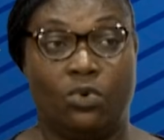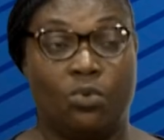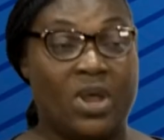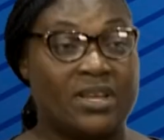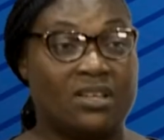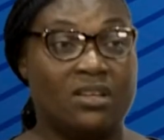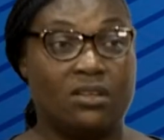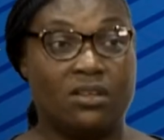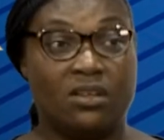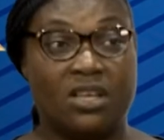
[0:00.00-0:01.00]
when they
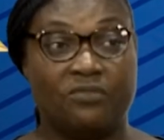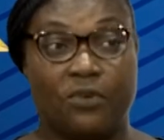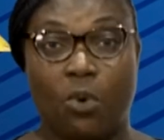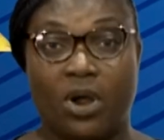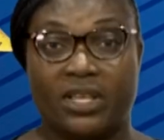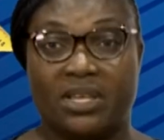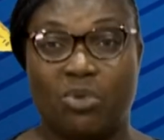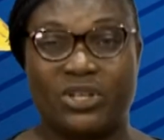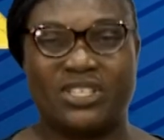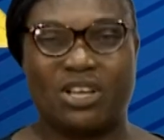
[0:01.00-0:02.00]
leave for work in the
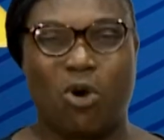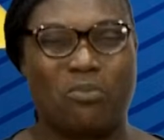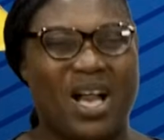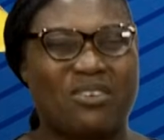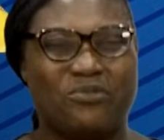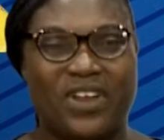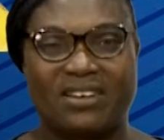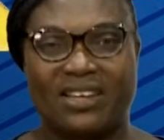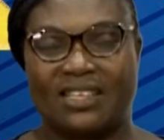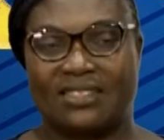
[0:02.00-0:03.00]
morning, they come back
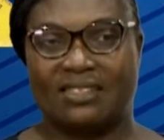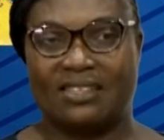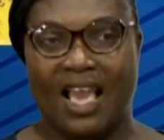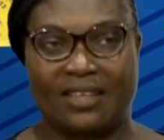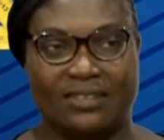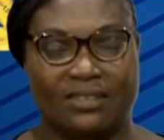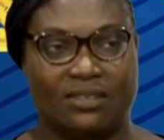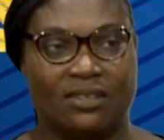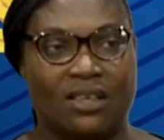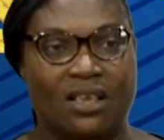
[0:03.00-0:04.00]
very late in the night.
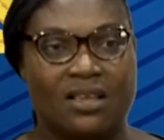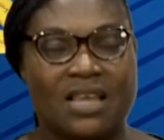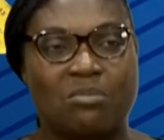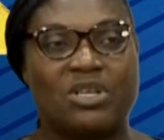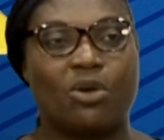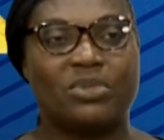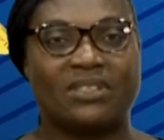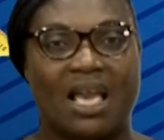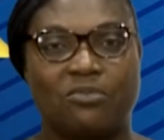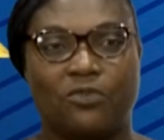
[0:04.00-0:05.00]
There may not be
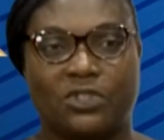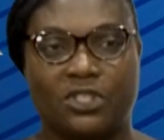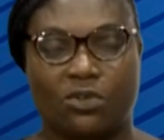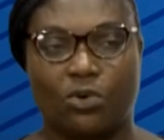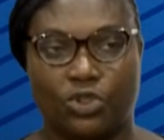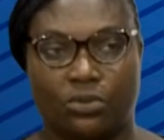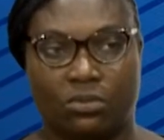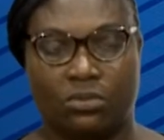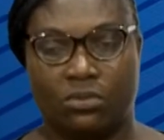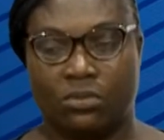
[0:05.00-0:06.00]
time for discussion.
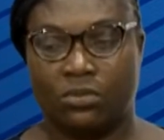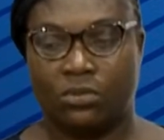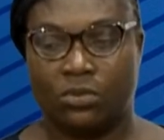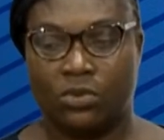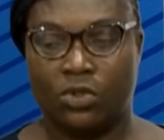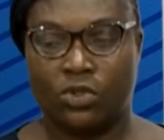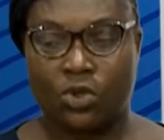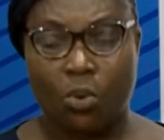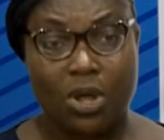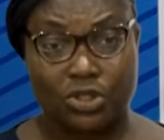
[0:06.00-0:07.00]

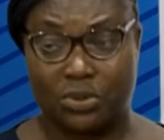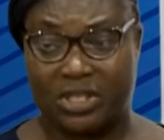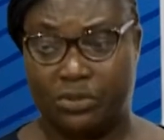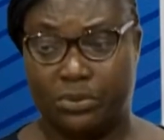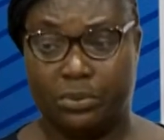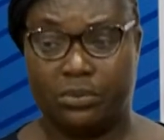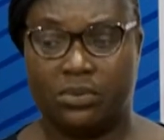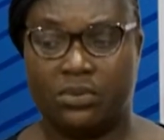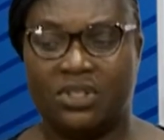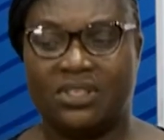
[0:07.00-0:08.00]
So what should they do?
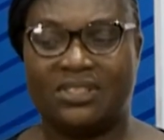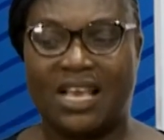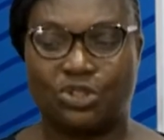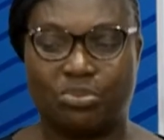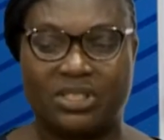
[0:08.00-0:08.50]
There should